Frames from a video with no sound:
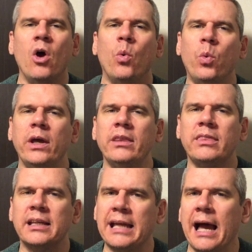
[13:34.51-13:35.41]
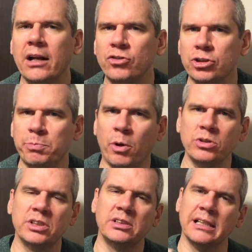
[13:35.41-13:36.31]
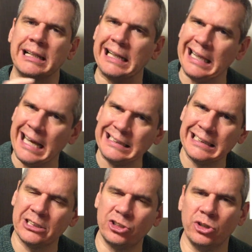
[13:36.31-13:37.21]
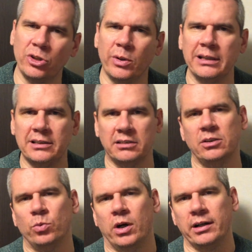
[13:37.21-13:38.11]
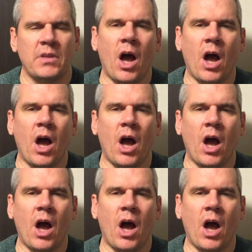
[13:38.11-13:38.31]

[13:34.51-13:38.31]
With the canned responses in Classic Studio, it doesn't work.